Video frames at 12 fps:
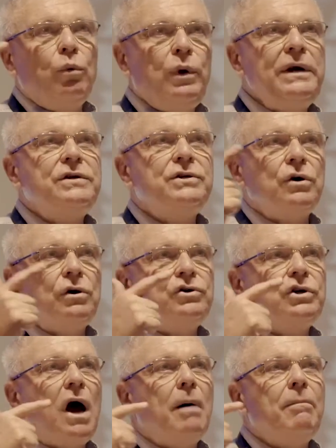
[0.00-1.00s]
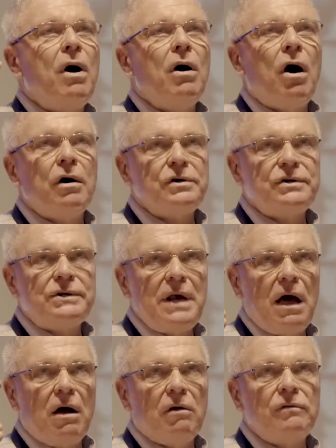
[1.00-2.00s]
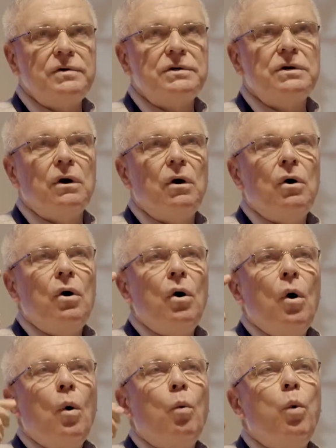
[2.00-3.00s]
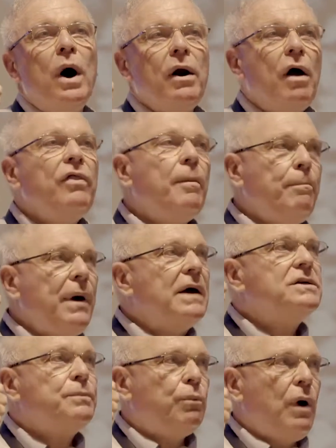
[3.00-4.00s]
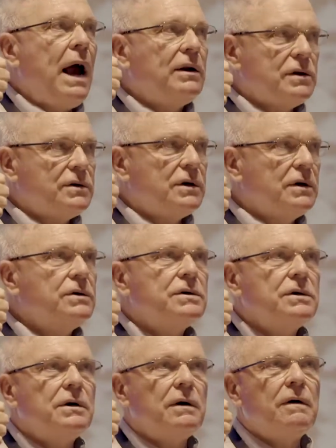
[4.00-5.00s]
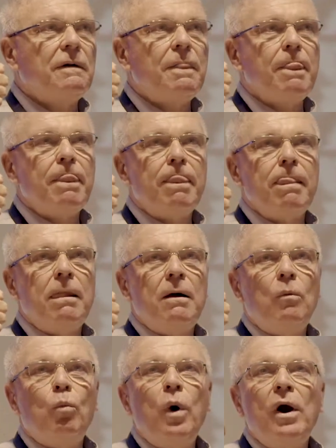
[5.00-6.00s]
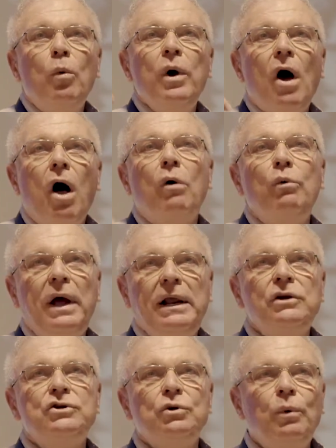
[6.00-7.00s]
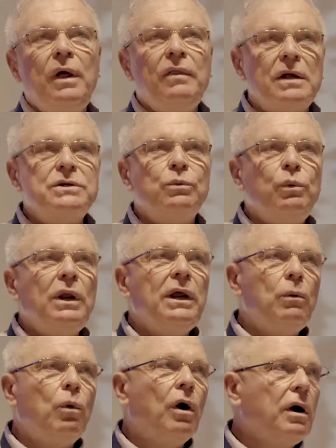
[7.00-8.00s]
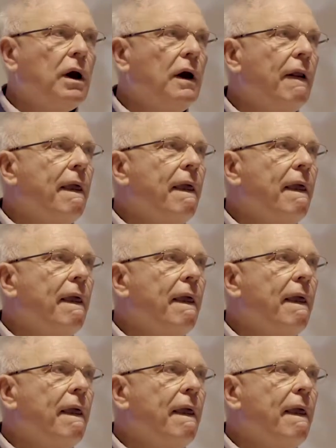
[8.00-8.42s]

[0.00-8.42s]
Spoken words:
research among ourselves, what are the best practices? What are we already doing that's really working?